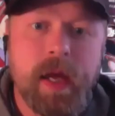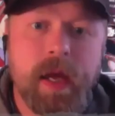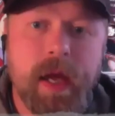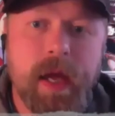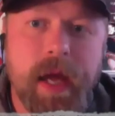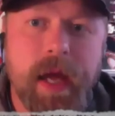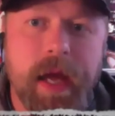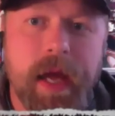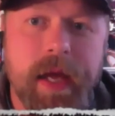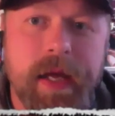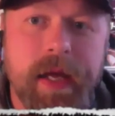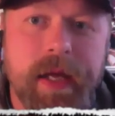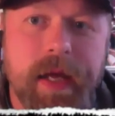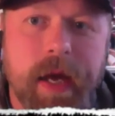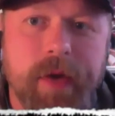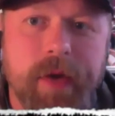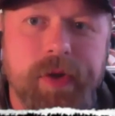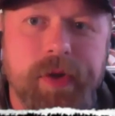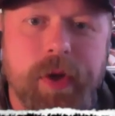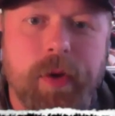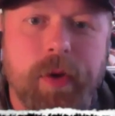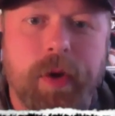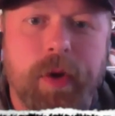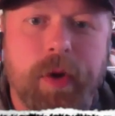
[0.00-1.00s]
Hey,
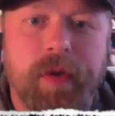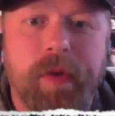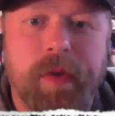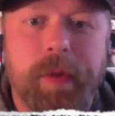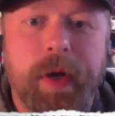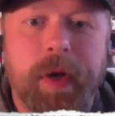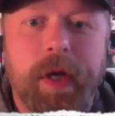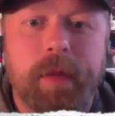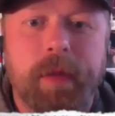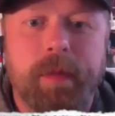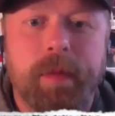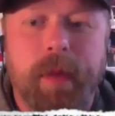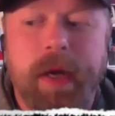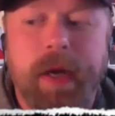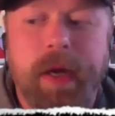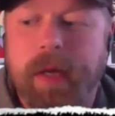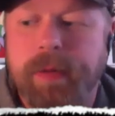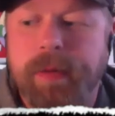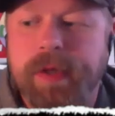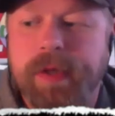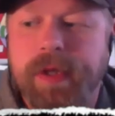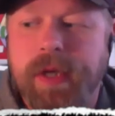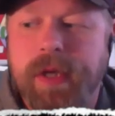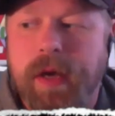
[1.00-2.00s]
how's it going, everybody? My
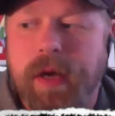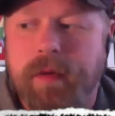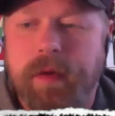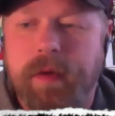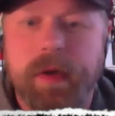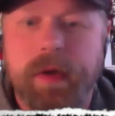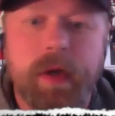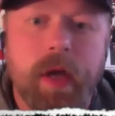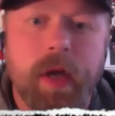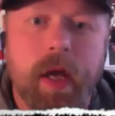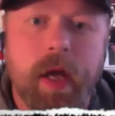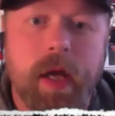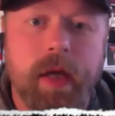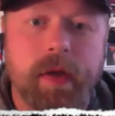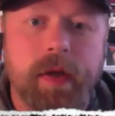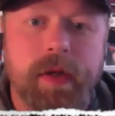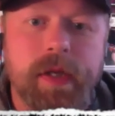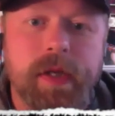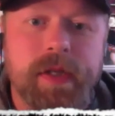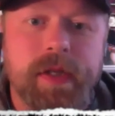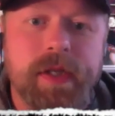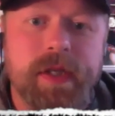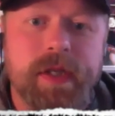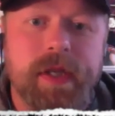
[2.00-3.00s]
name is Kevin, and
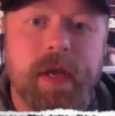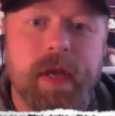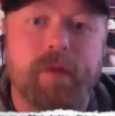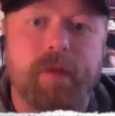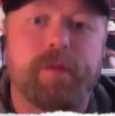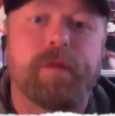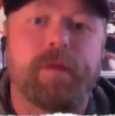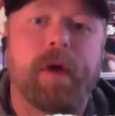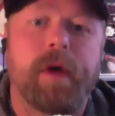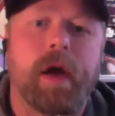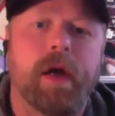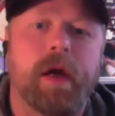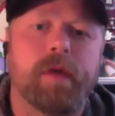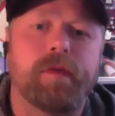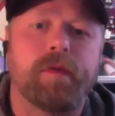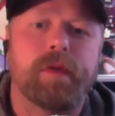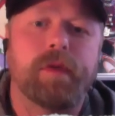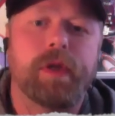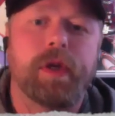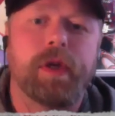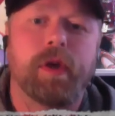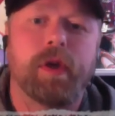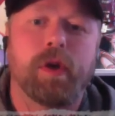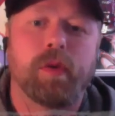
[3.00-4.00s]
this is a
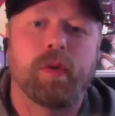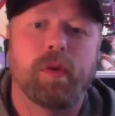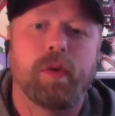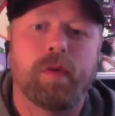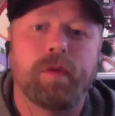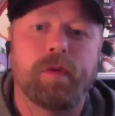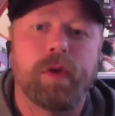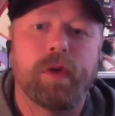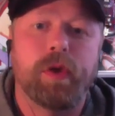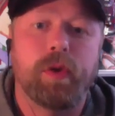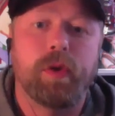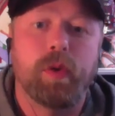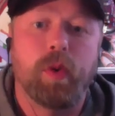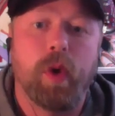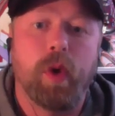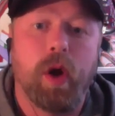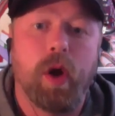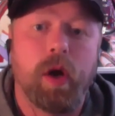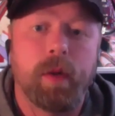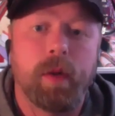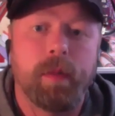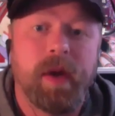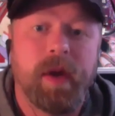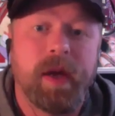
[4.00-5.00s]
5-year review
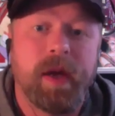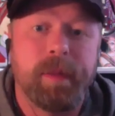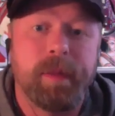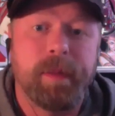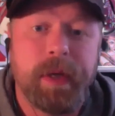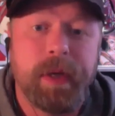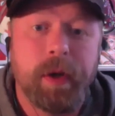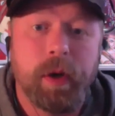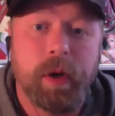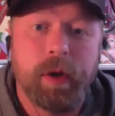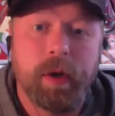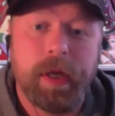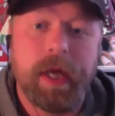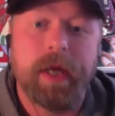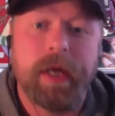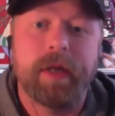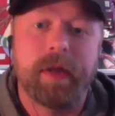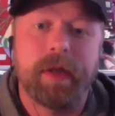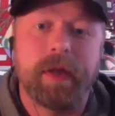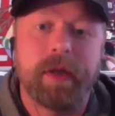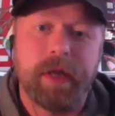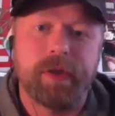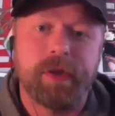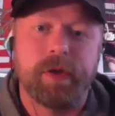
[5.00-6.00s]
on my
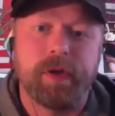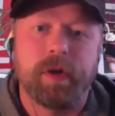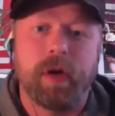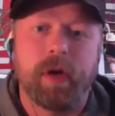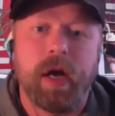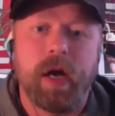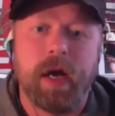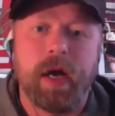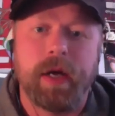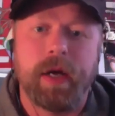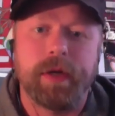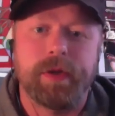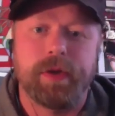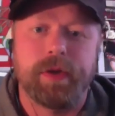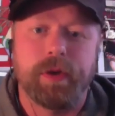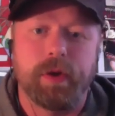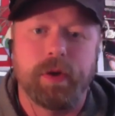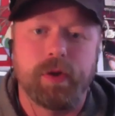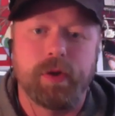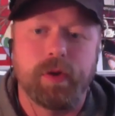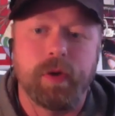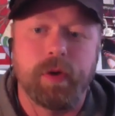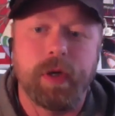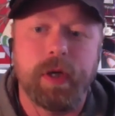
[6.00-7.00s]
PRK laser eye
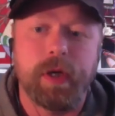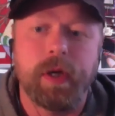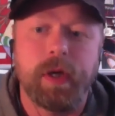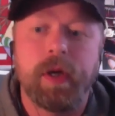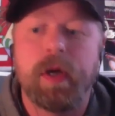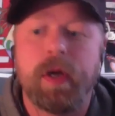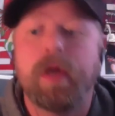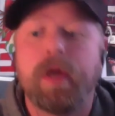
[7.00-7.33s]
surgery.